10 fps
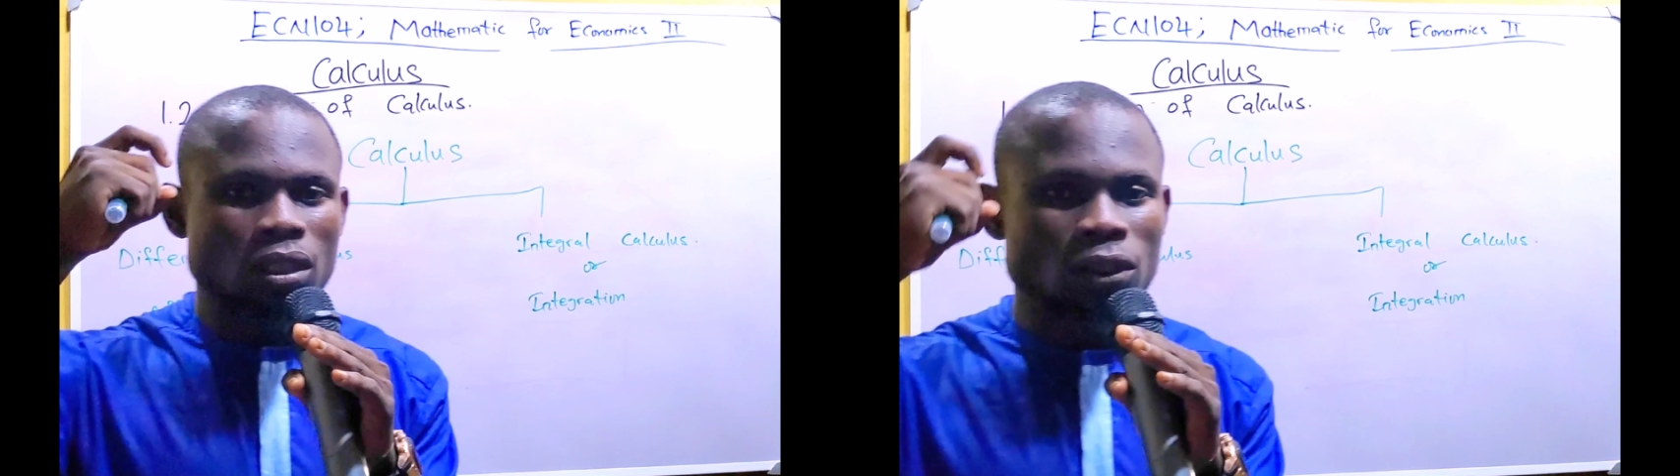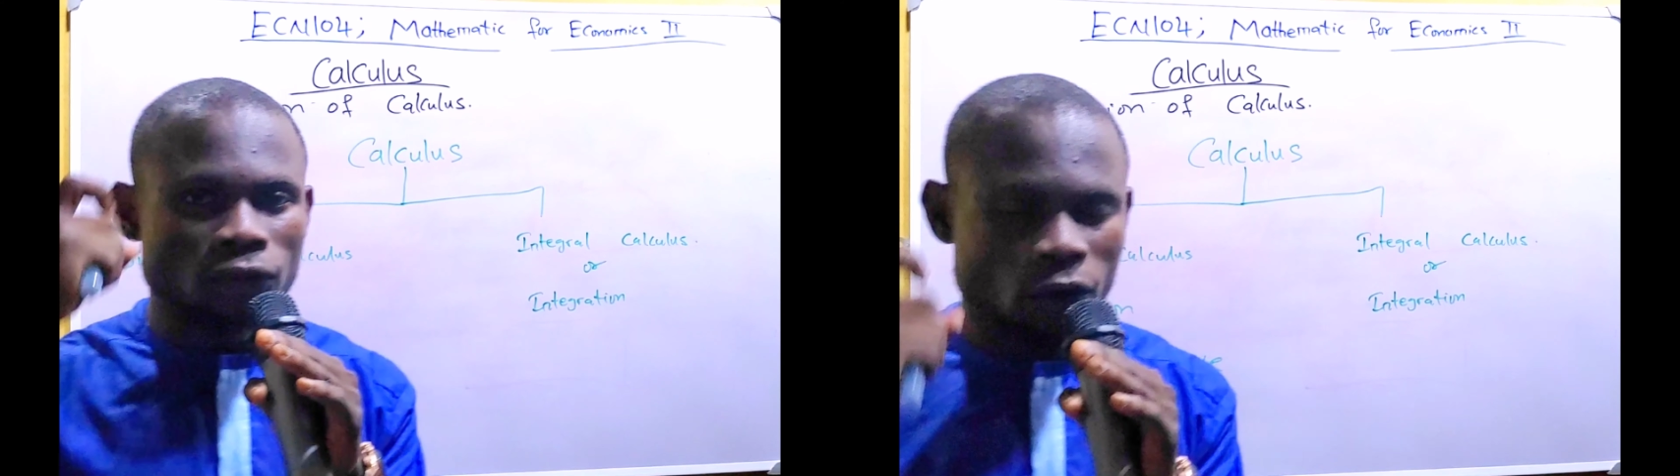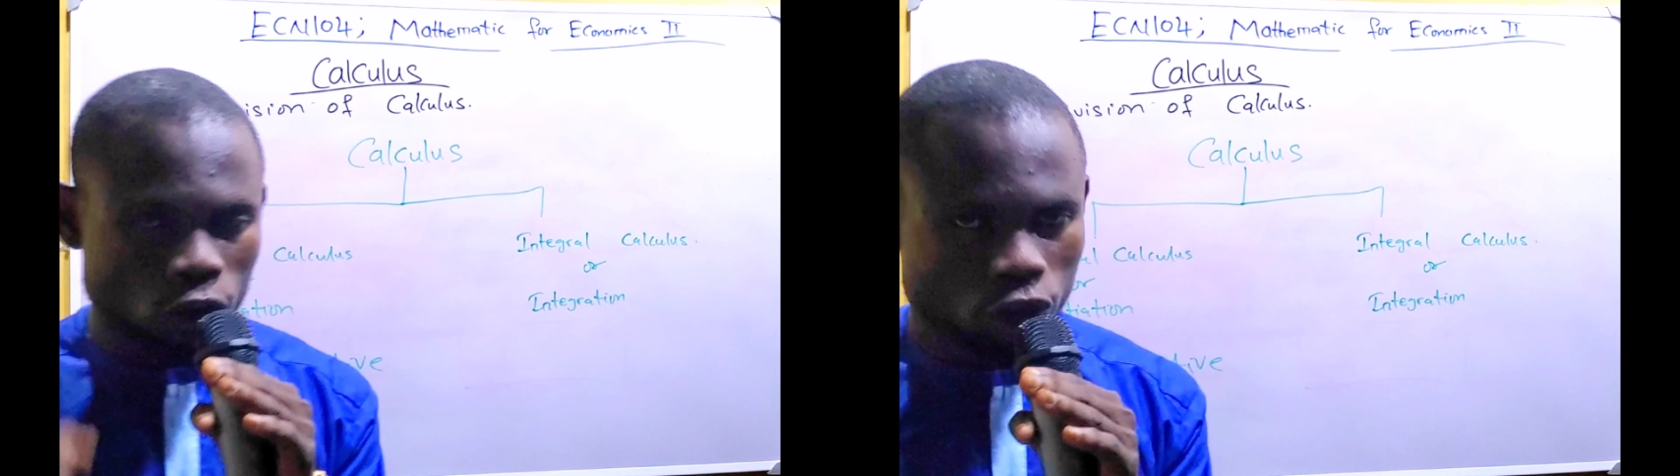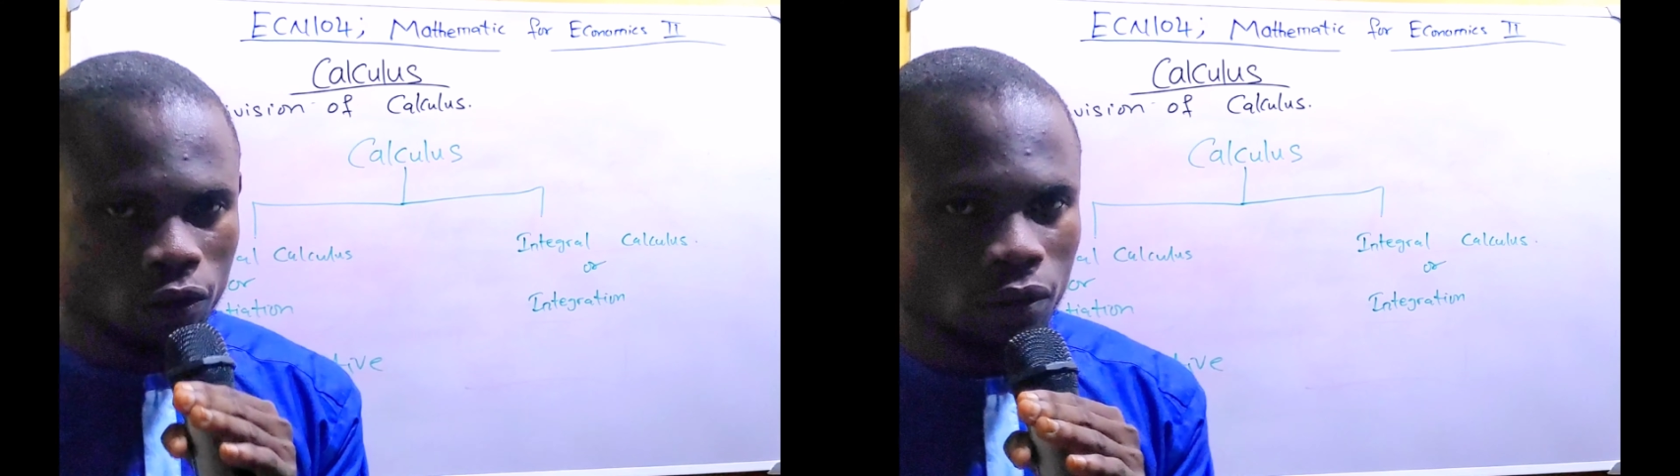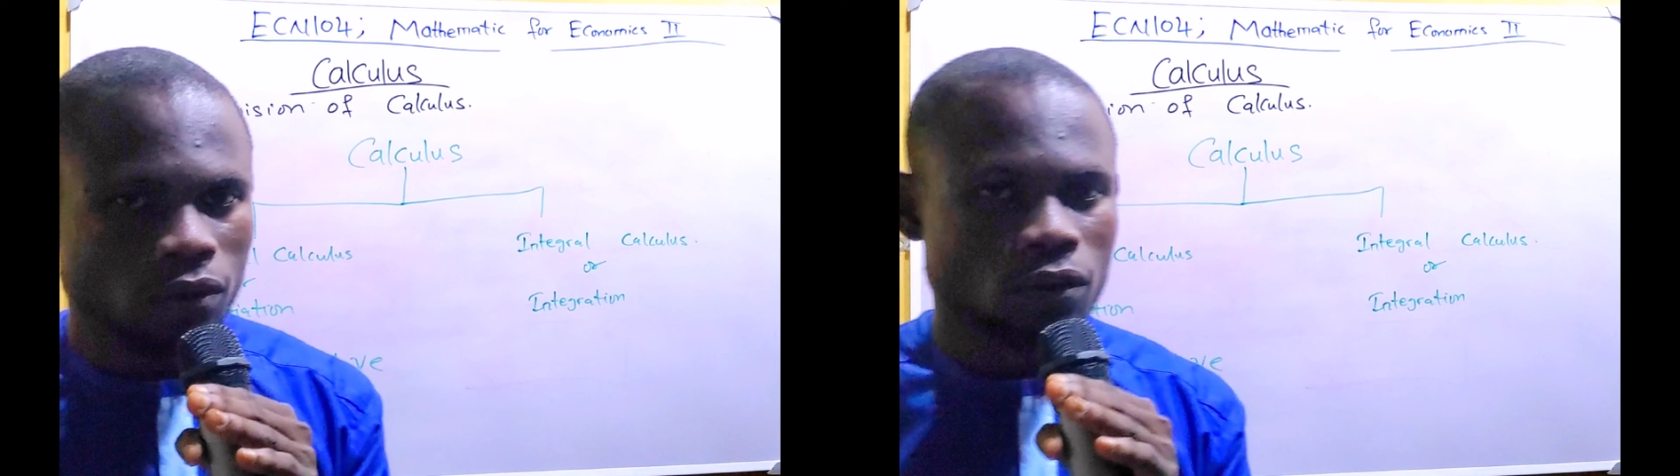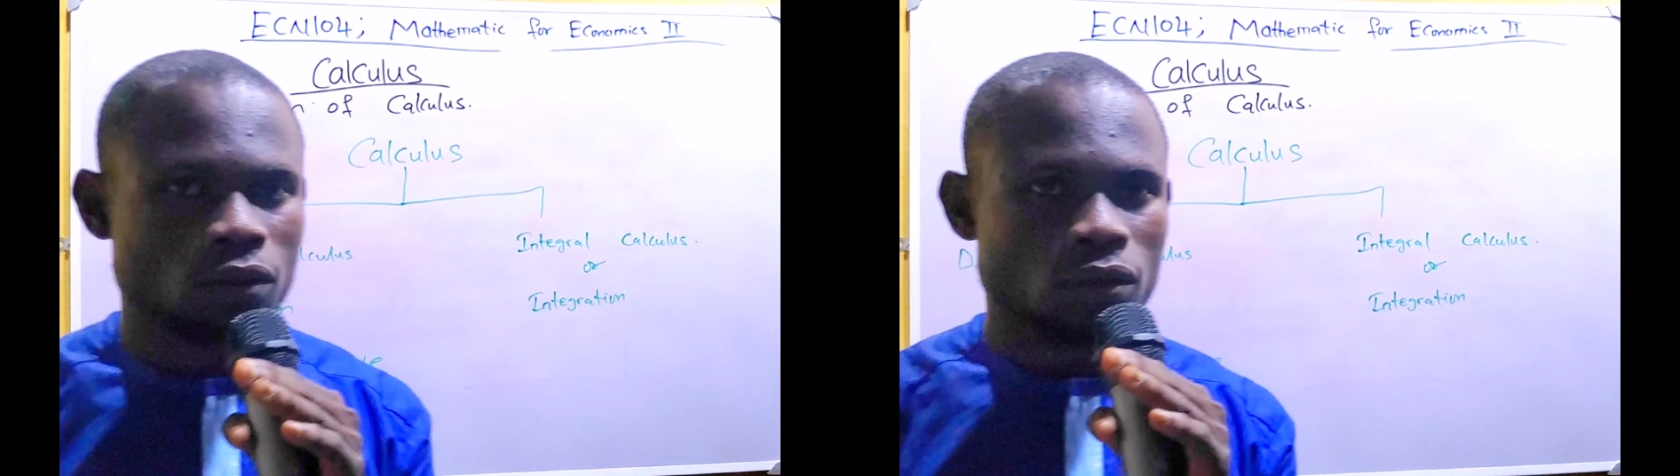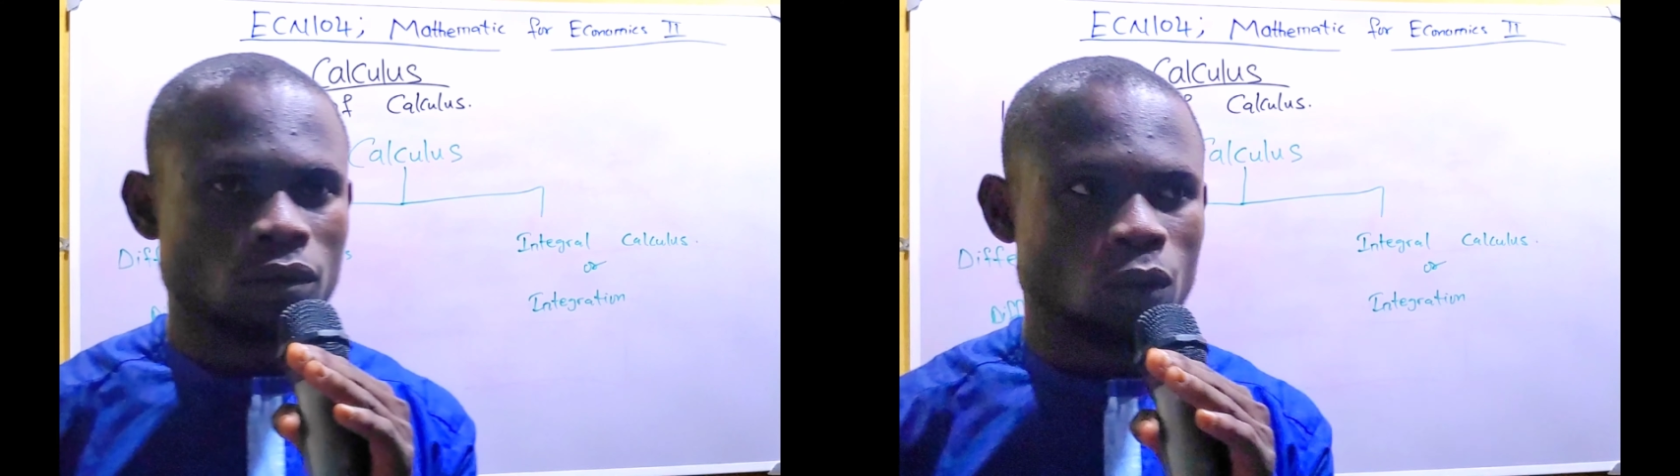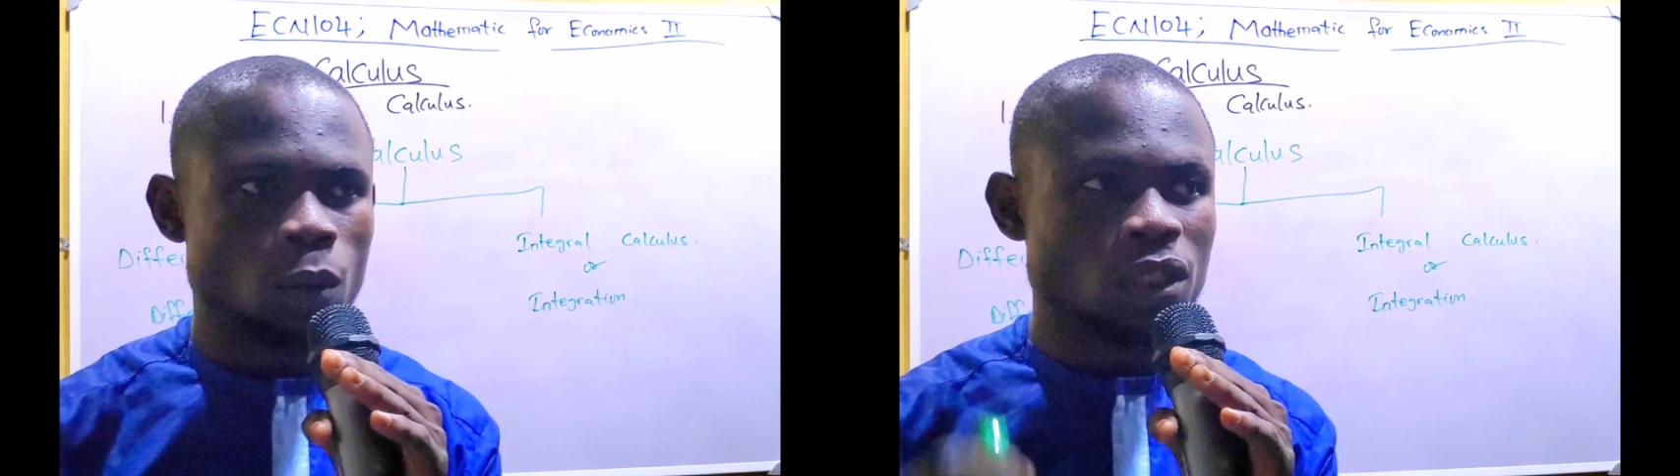The function. You'll be